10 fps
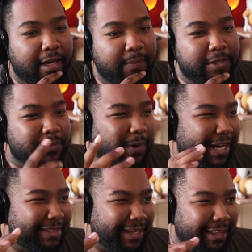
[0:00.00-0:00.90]
which is why
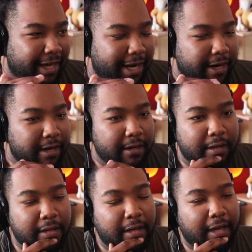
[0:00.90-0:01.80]
it's slightly higher.
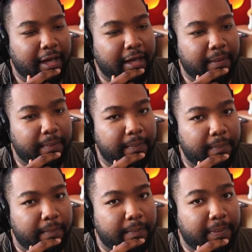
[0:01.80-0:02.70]

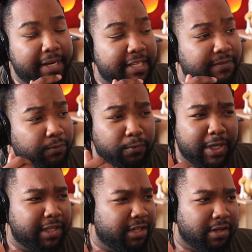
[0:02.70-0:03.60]
But it's
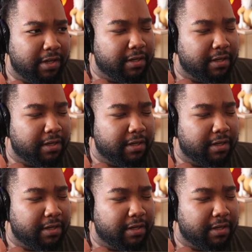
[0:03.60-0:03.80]
really good.